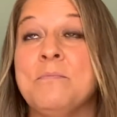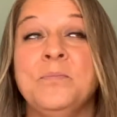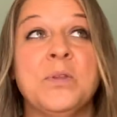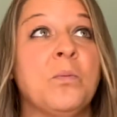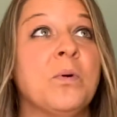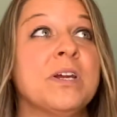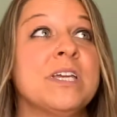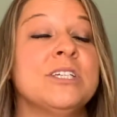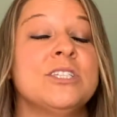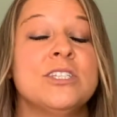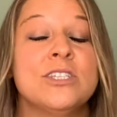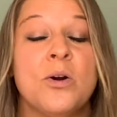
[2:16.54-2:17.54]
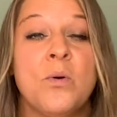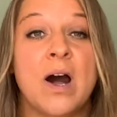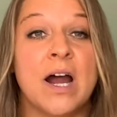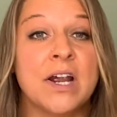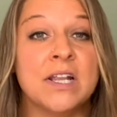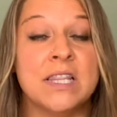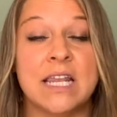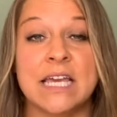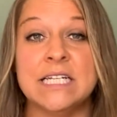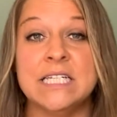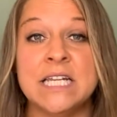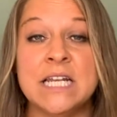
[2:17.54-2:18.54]
working so hard that I
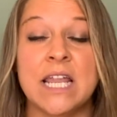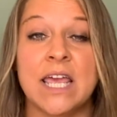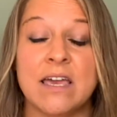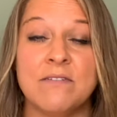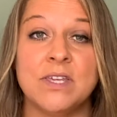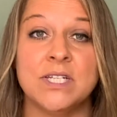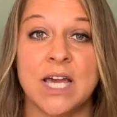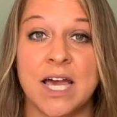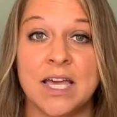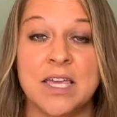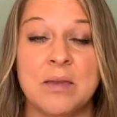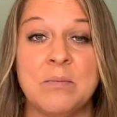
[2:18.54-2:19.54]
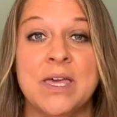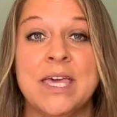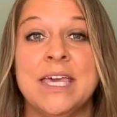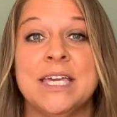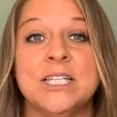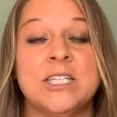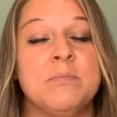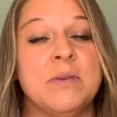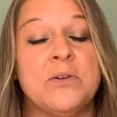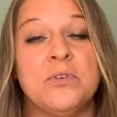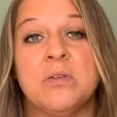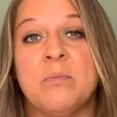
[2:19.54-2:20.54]
didn't have the time to be
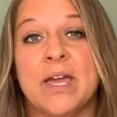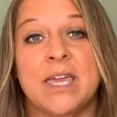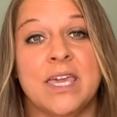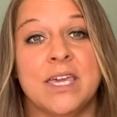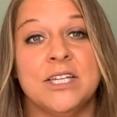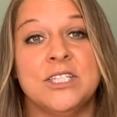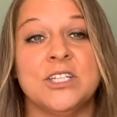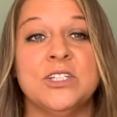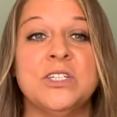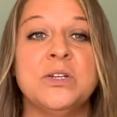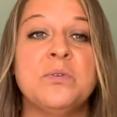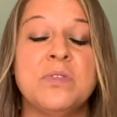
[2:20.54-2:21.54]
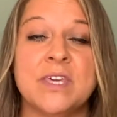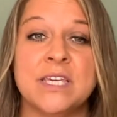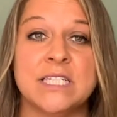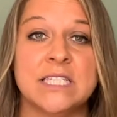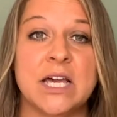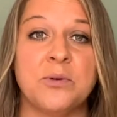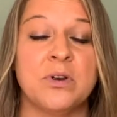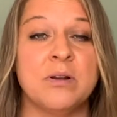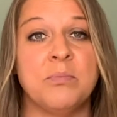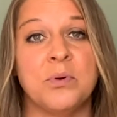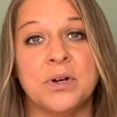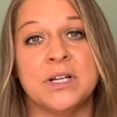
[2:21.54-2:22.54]
with my kids and do things that were
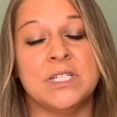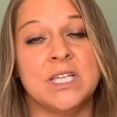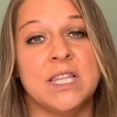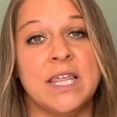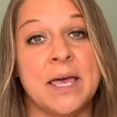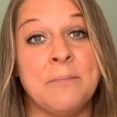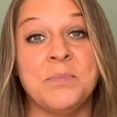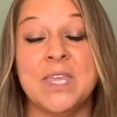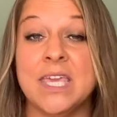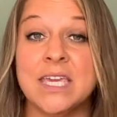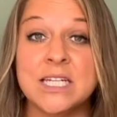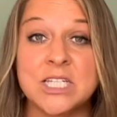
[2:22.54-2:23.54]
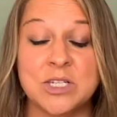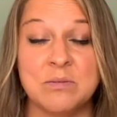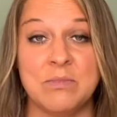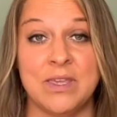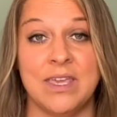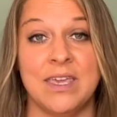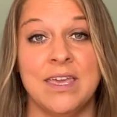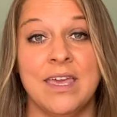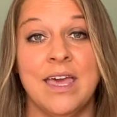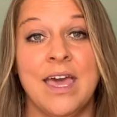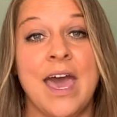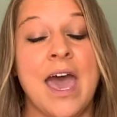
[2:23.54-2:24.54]
important to them and to me.
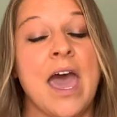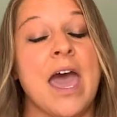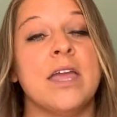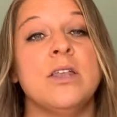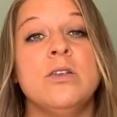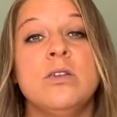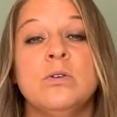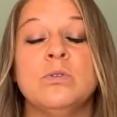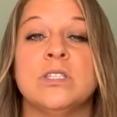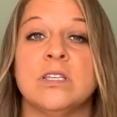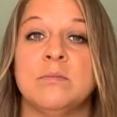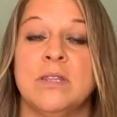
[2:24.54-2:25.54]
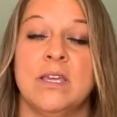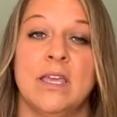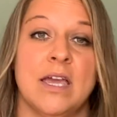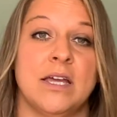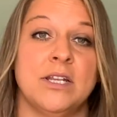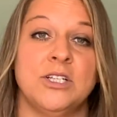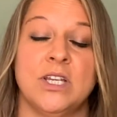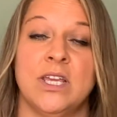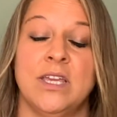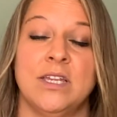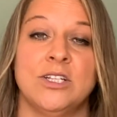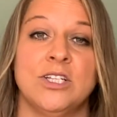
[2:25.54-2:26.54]
I knew something had to
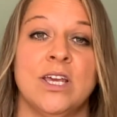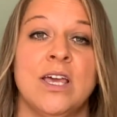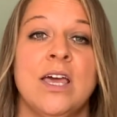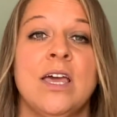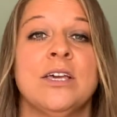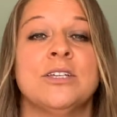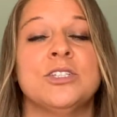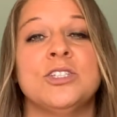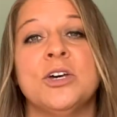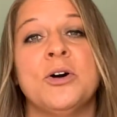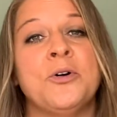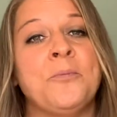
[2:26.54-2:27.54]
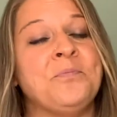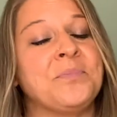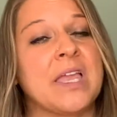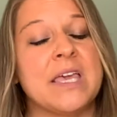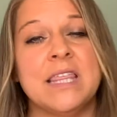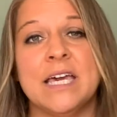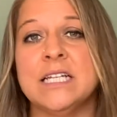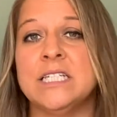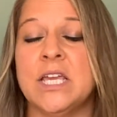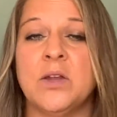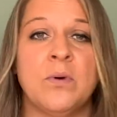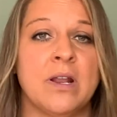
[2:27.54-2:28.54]
change. So that
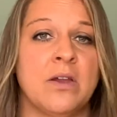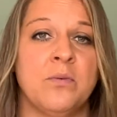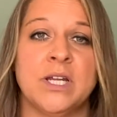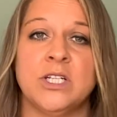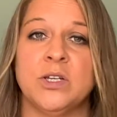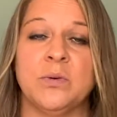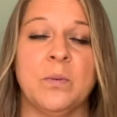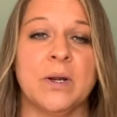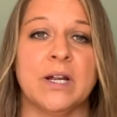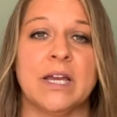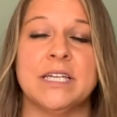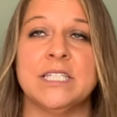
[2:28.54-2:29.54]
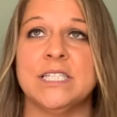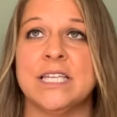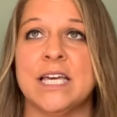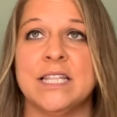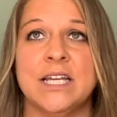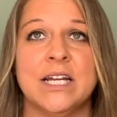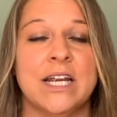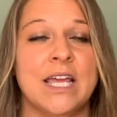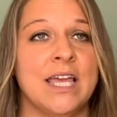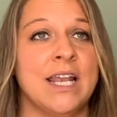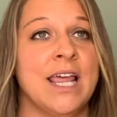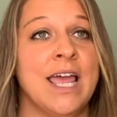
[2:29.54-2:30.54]
day when I went to work, I sat there
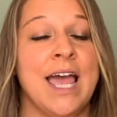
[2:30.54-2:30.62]
and